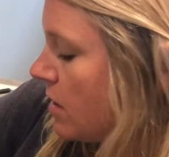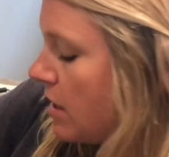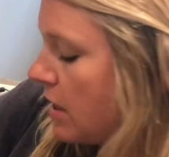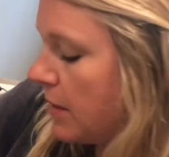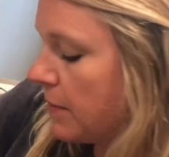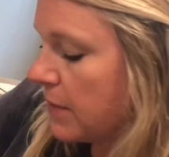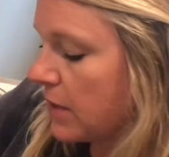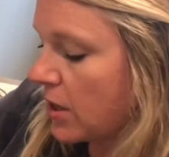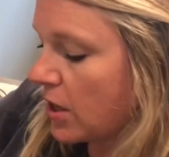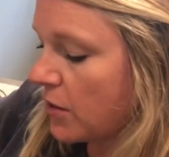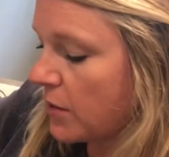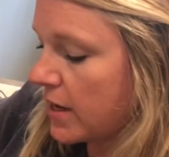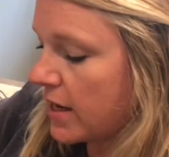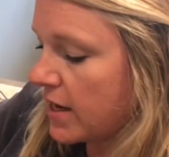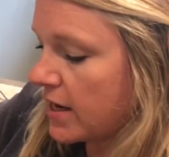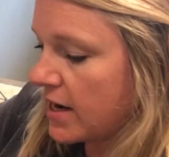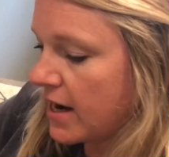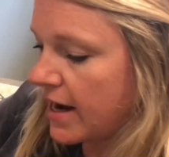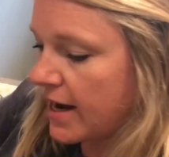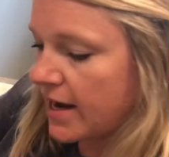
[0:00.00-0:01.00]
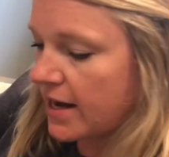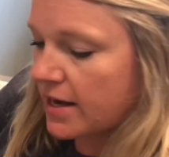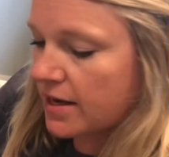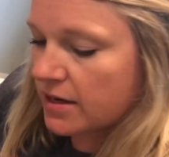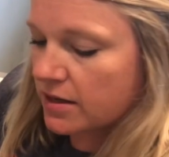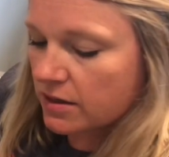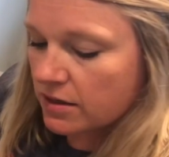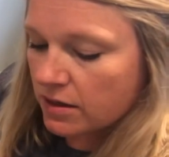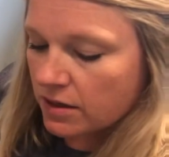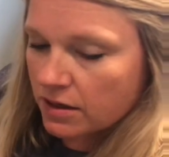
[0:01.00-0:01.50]
I'm gonna go ahead and add
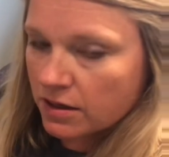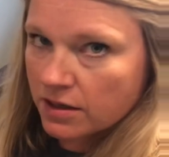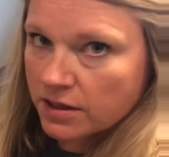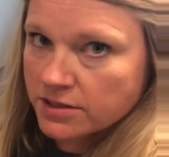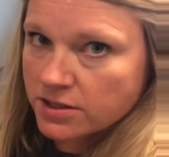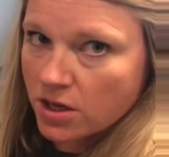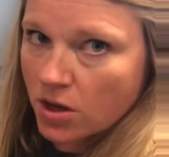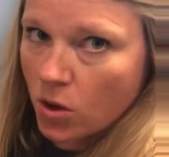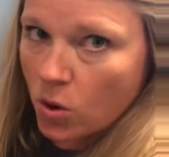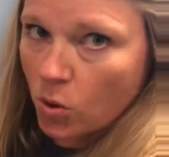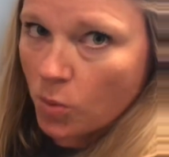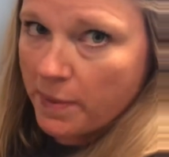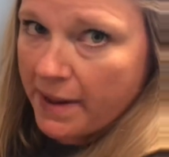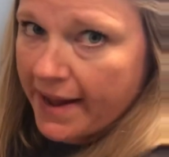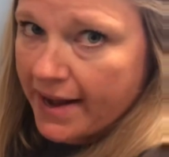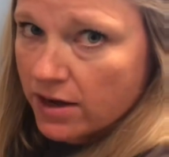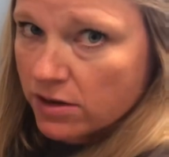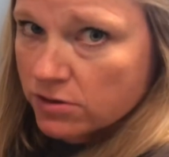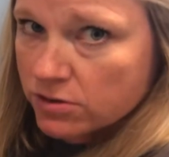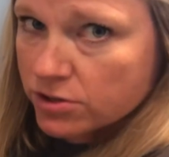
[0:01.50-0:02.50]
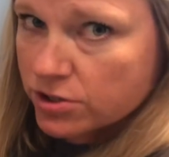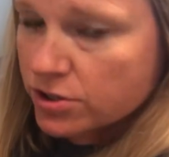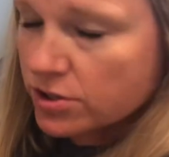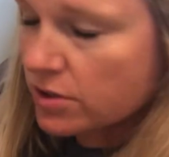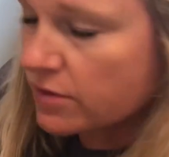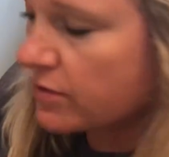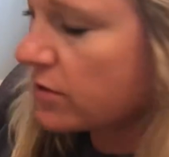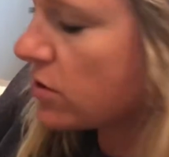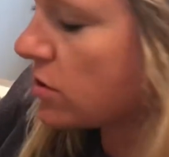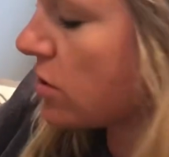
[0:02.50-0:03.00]
a whole pouch
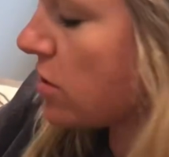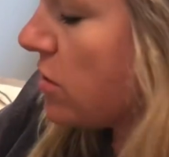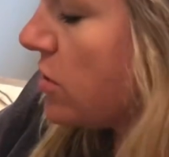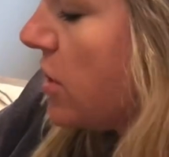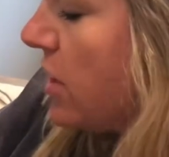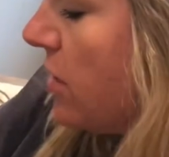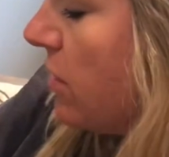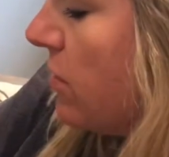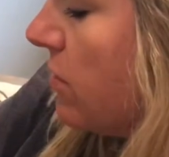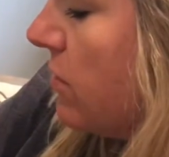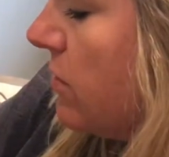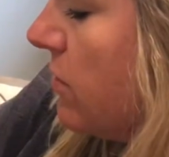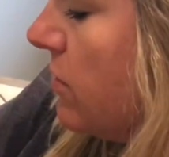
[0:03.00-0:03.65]
of the sugar gel.